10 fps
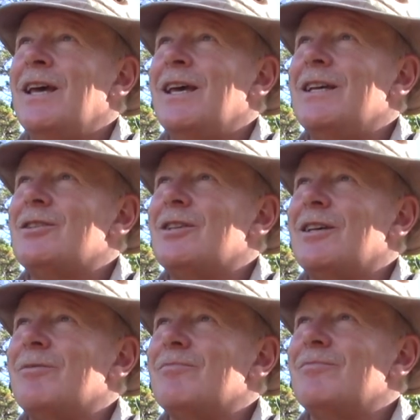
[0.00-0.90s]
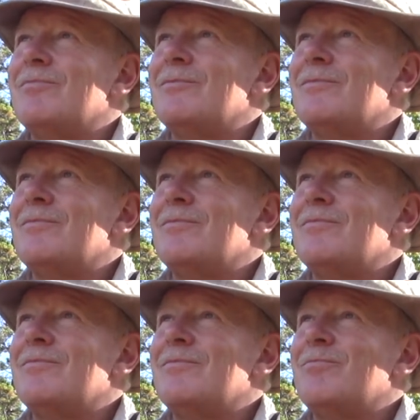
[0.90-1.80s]
it's uh,
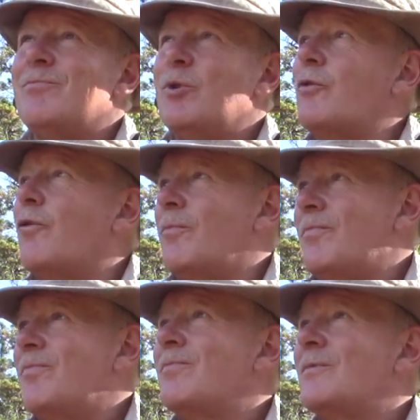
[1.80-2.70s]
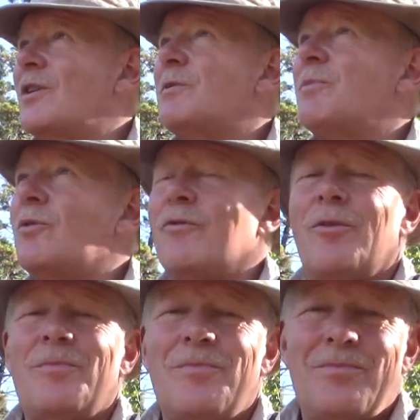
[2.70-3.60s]
beautiful, just beautiful.